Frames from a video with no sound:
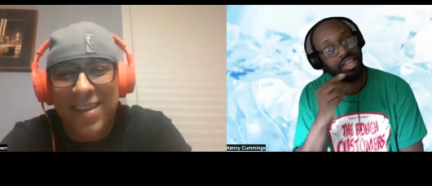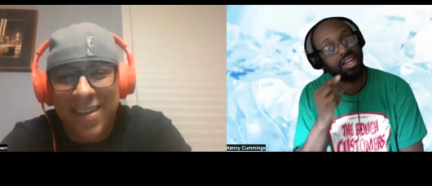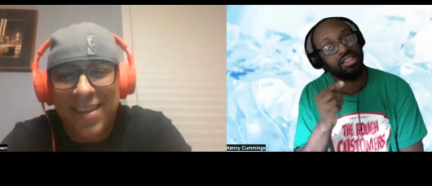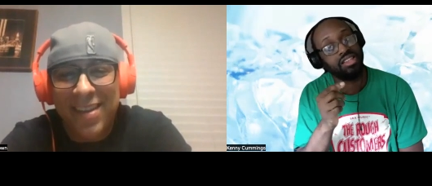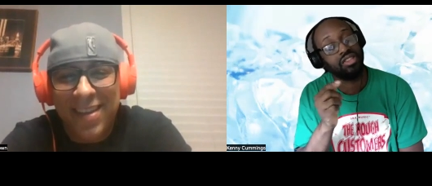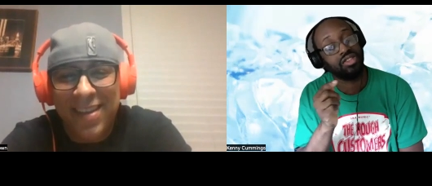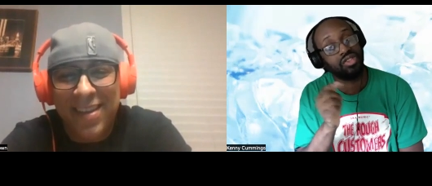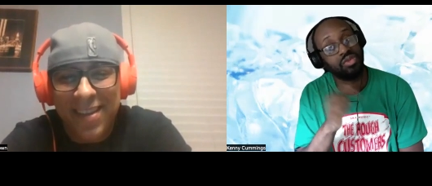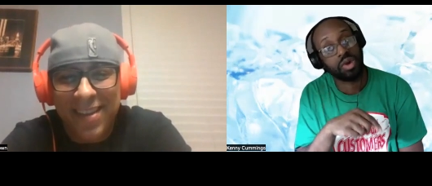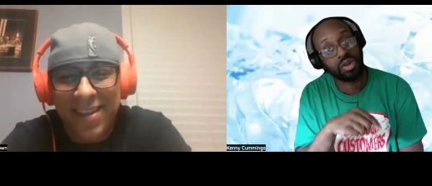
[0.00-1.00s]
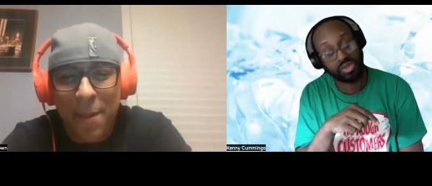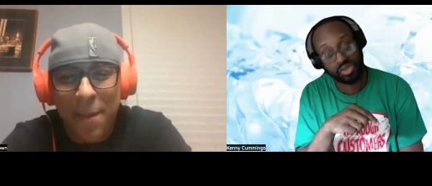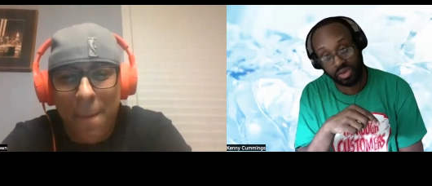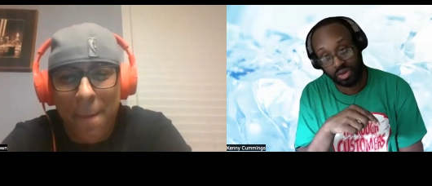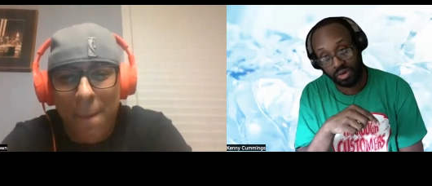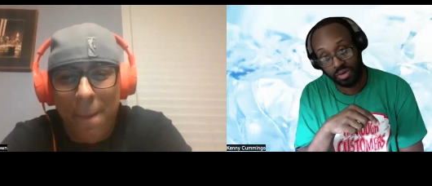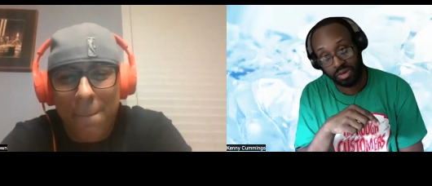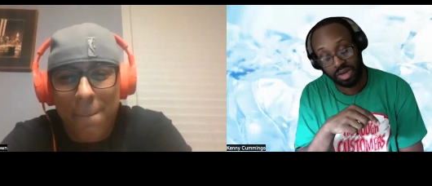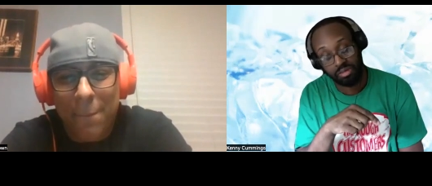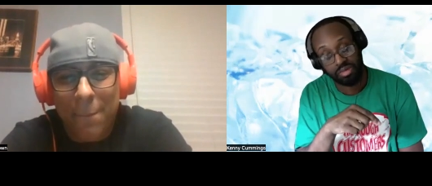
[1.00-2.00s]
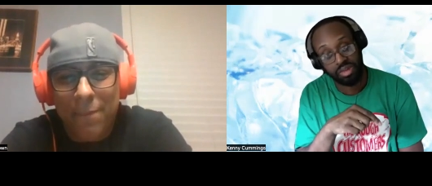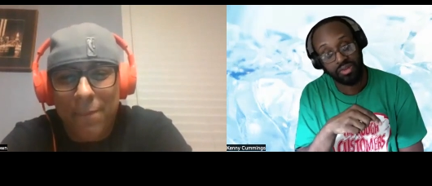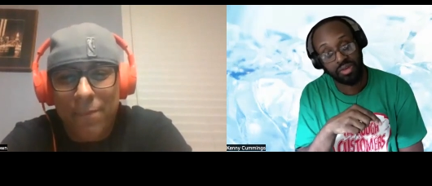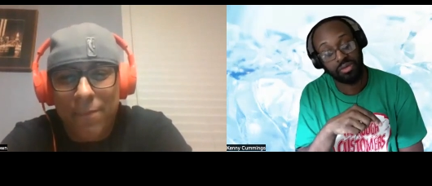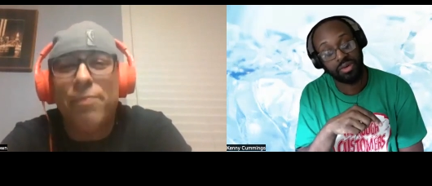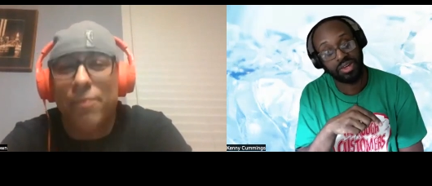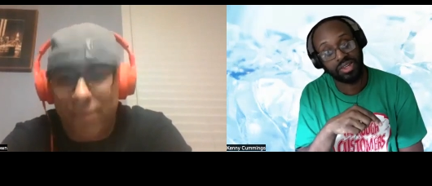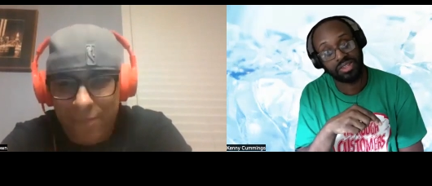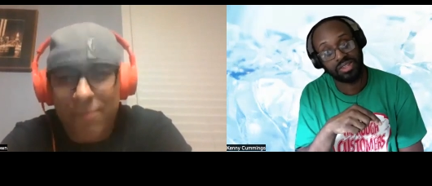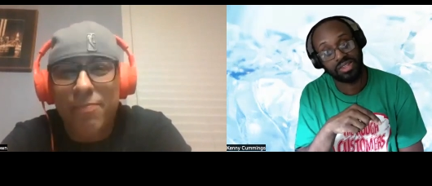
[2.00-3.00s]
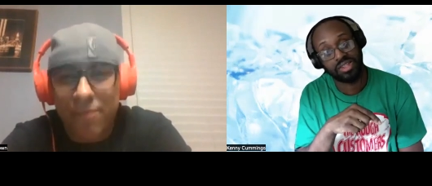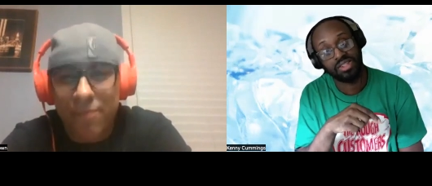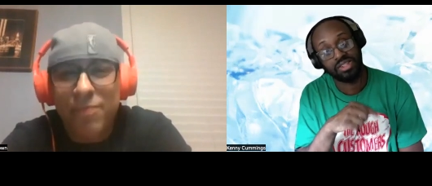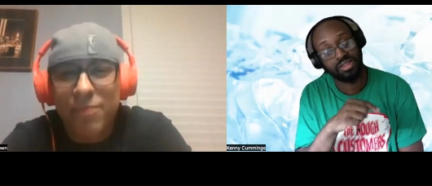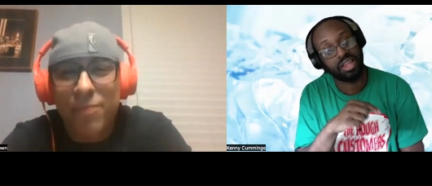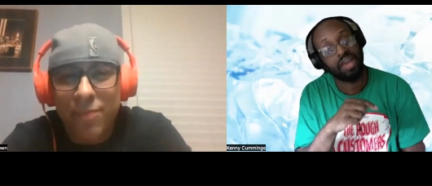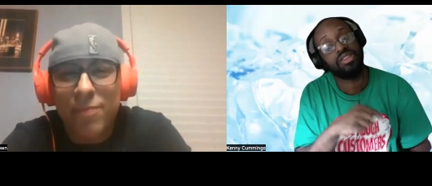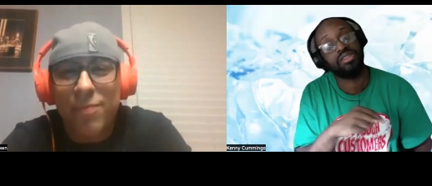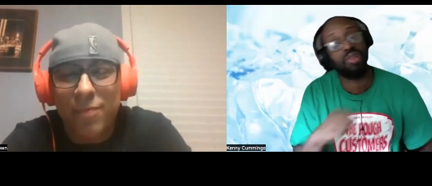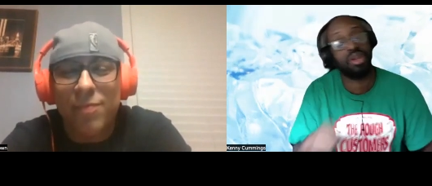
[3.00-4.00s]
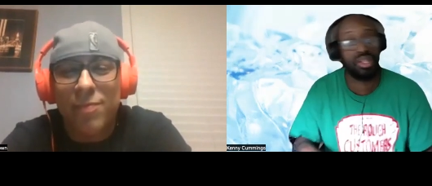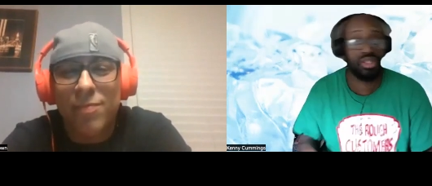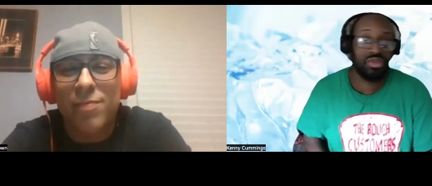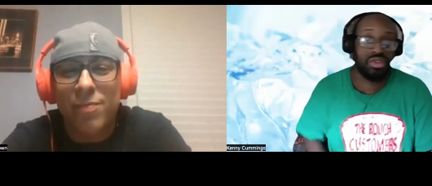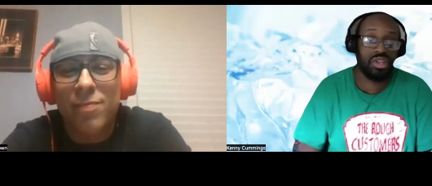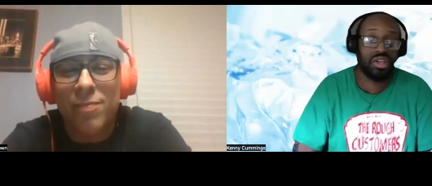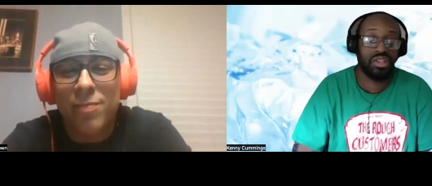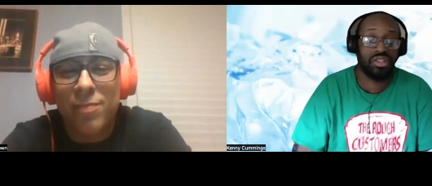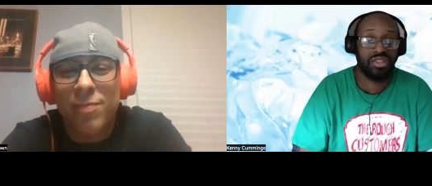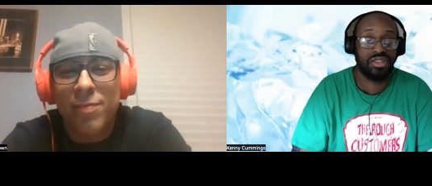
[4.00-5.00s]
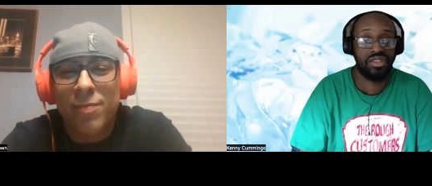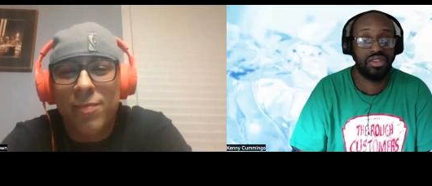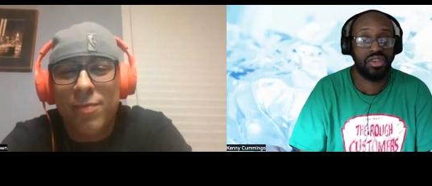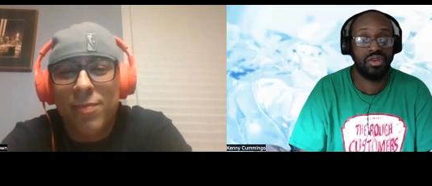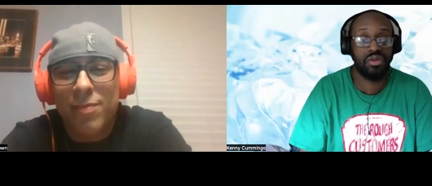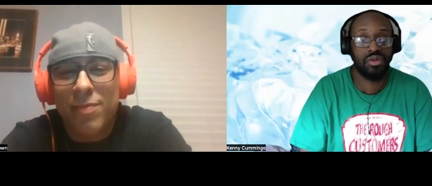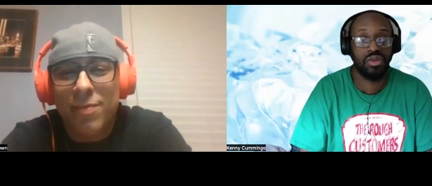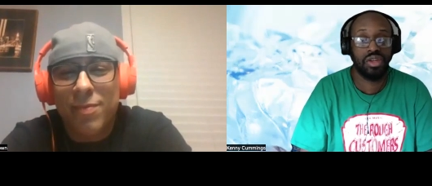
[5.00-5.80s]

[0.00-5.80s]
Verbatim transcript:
Speaker 1: y'all did the sweater song, I believe it was. Mm-hmm. So that was mm-hmm. my introduction to you.